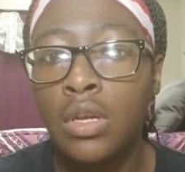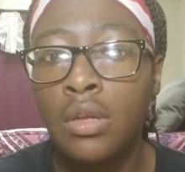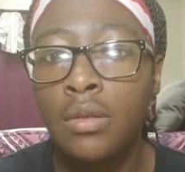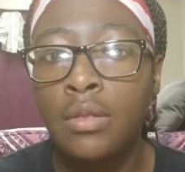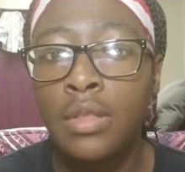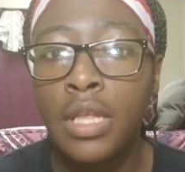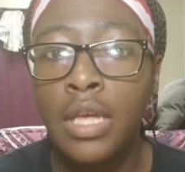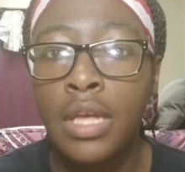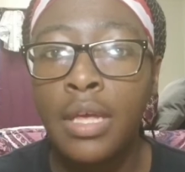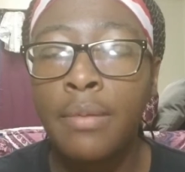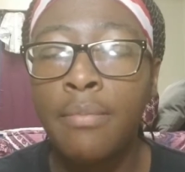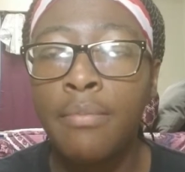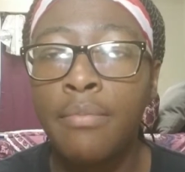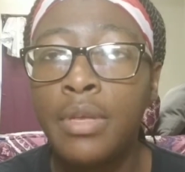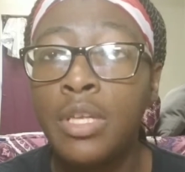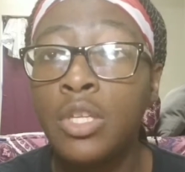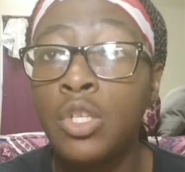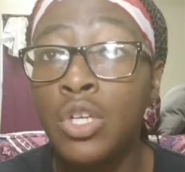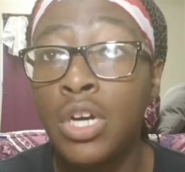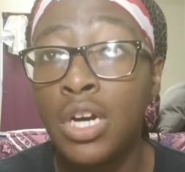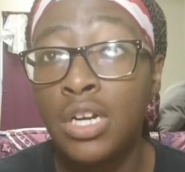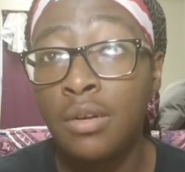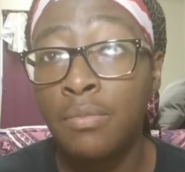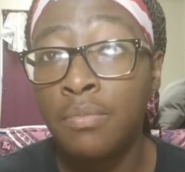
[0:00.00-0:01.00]
and then be
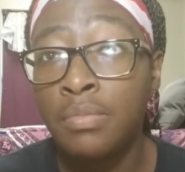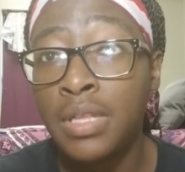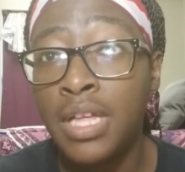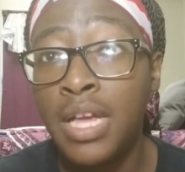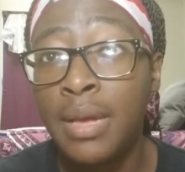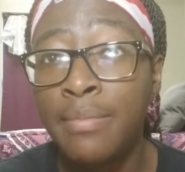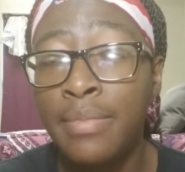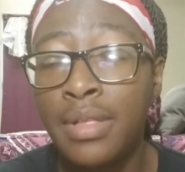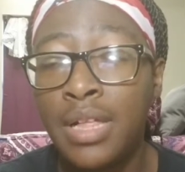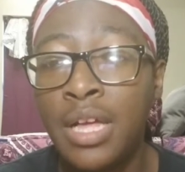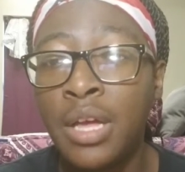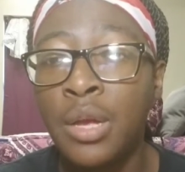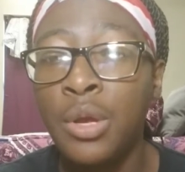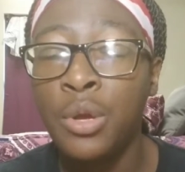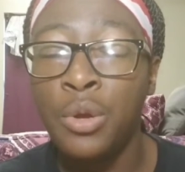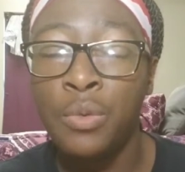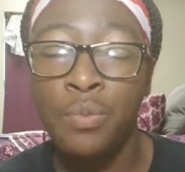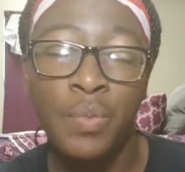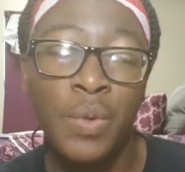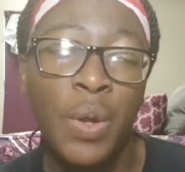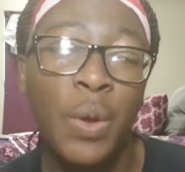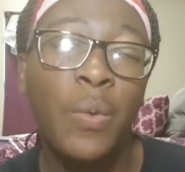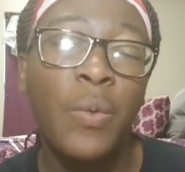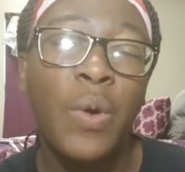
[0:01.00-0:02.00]
trying to play and be like,
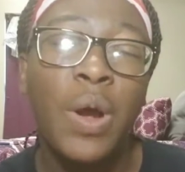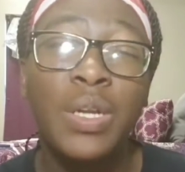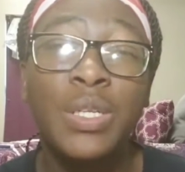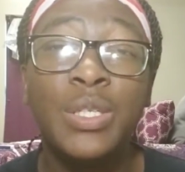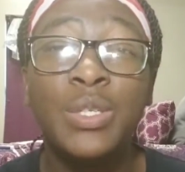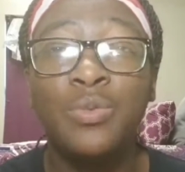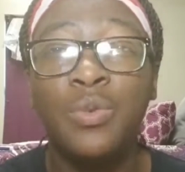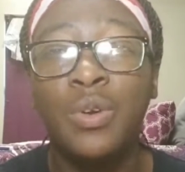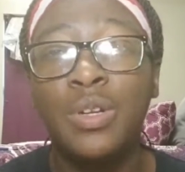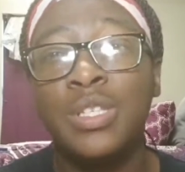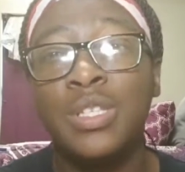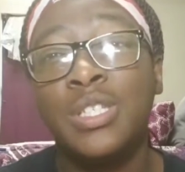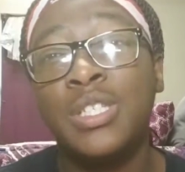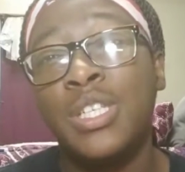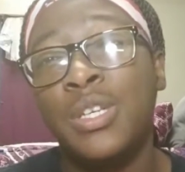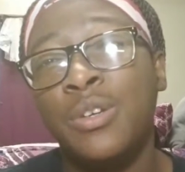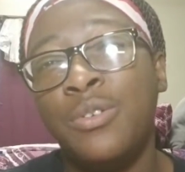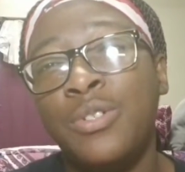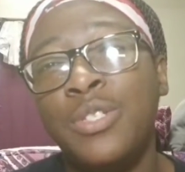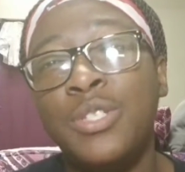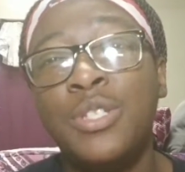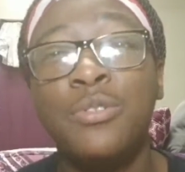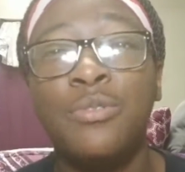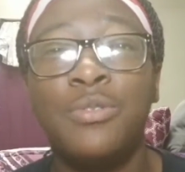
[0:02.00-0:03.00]
well, I just went to see
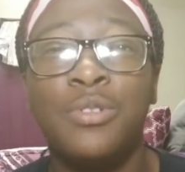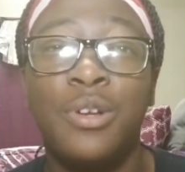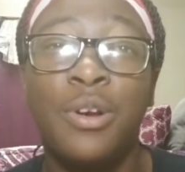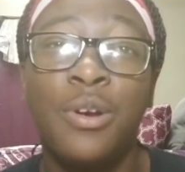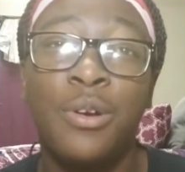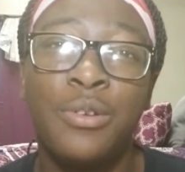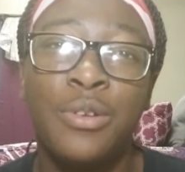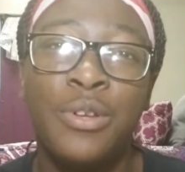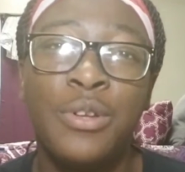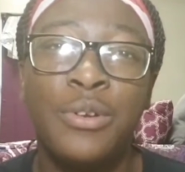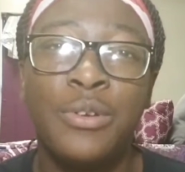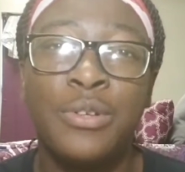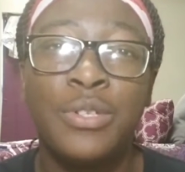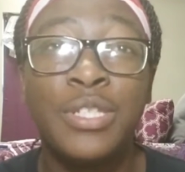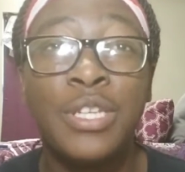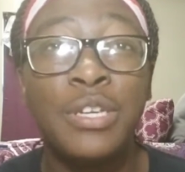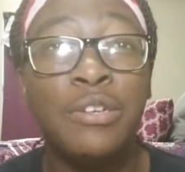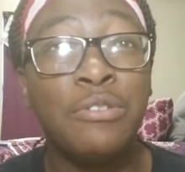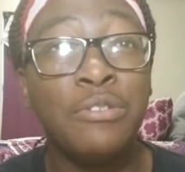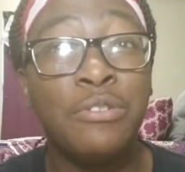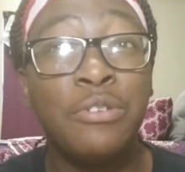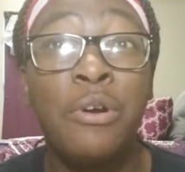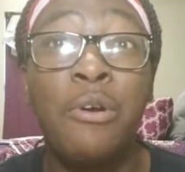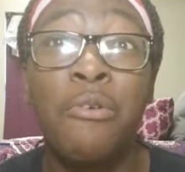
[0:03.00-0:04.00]
what she was going to do, see
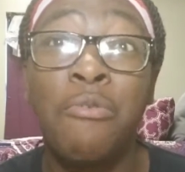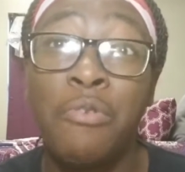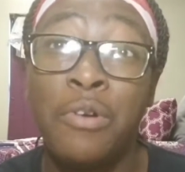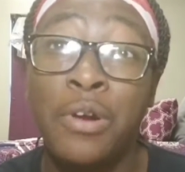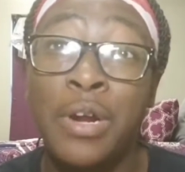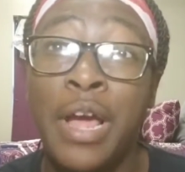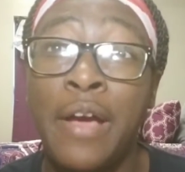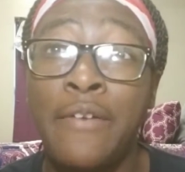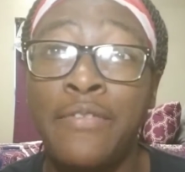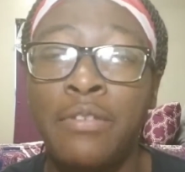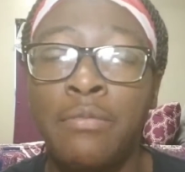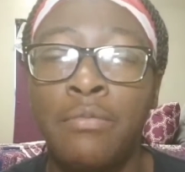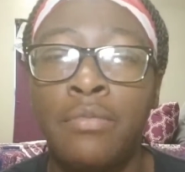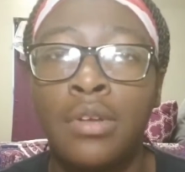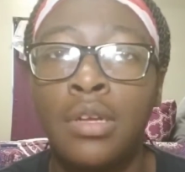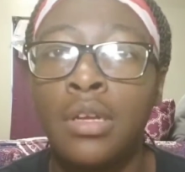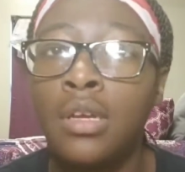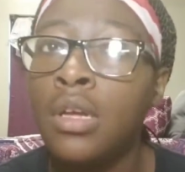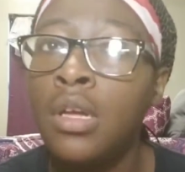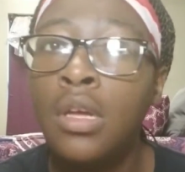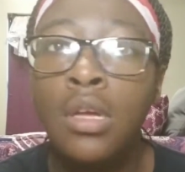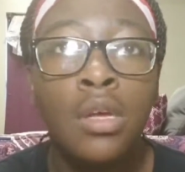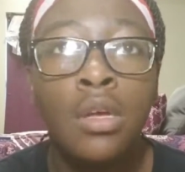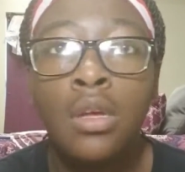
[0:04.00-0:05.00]
if she's going to run after
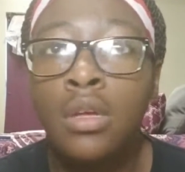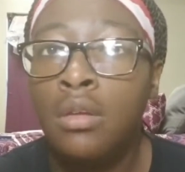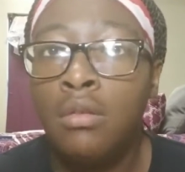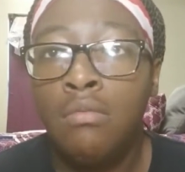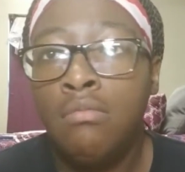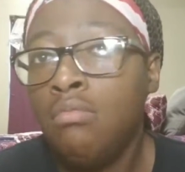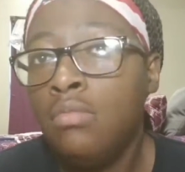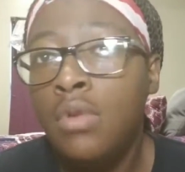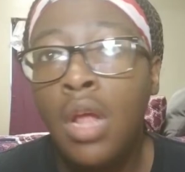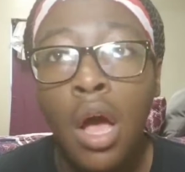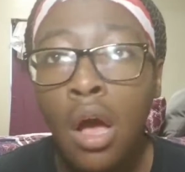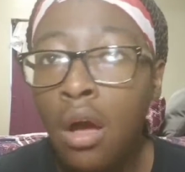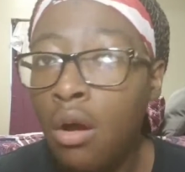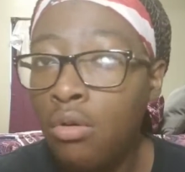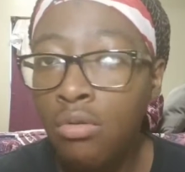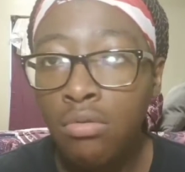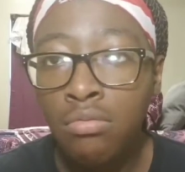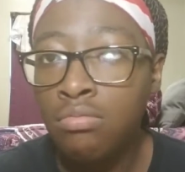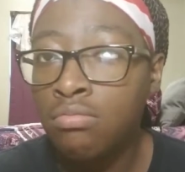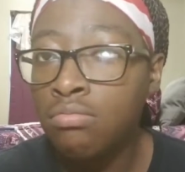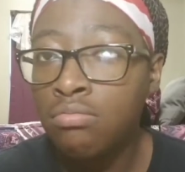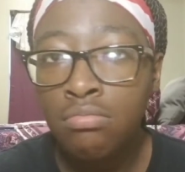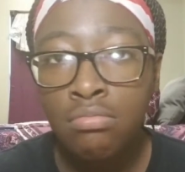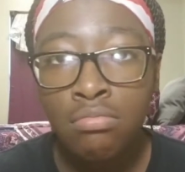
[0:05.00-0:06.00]
me.
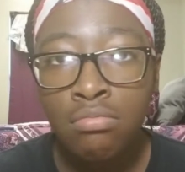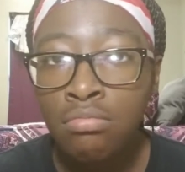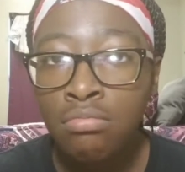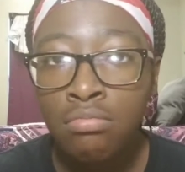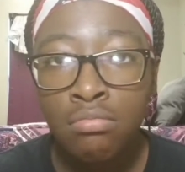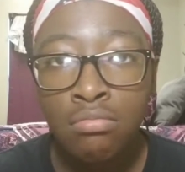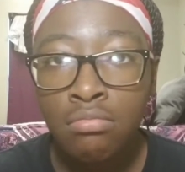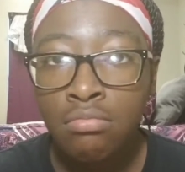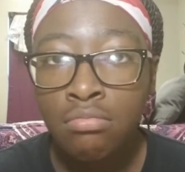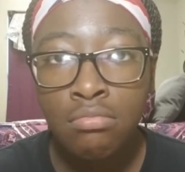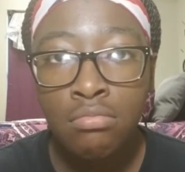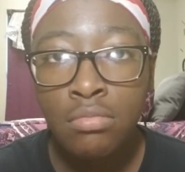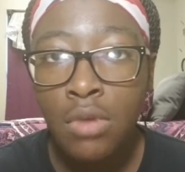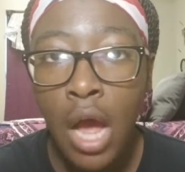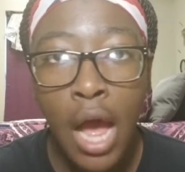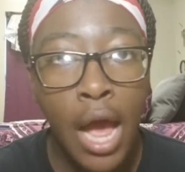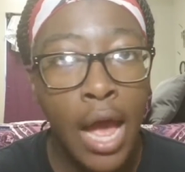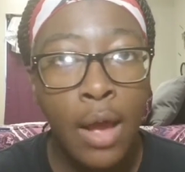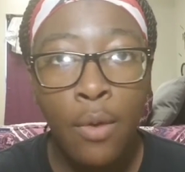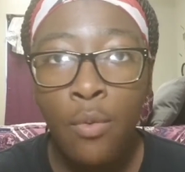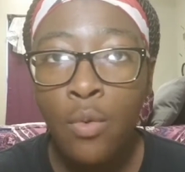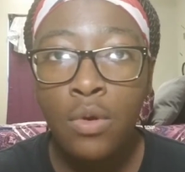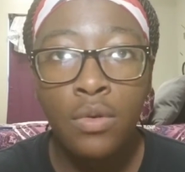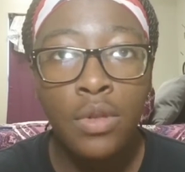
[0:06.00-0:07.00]
No,
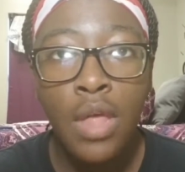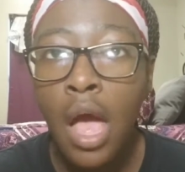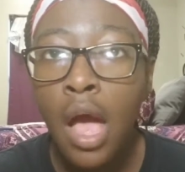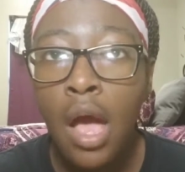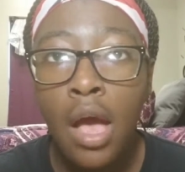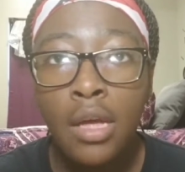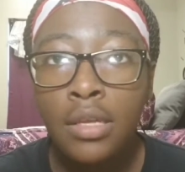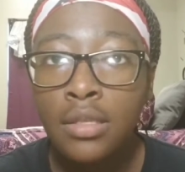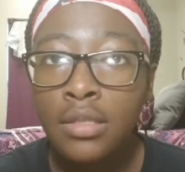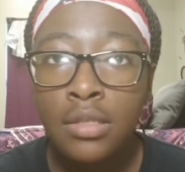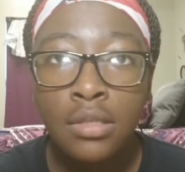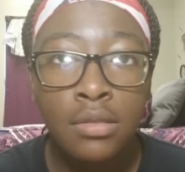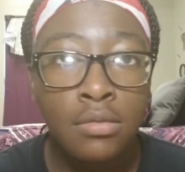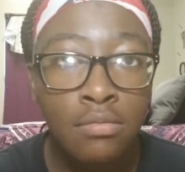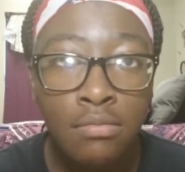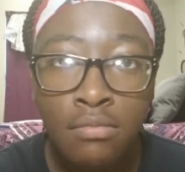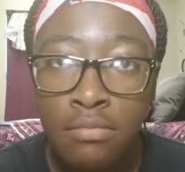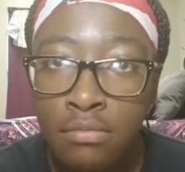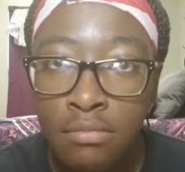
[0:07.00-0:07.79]
I will not.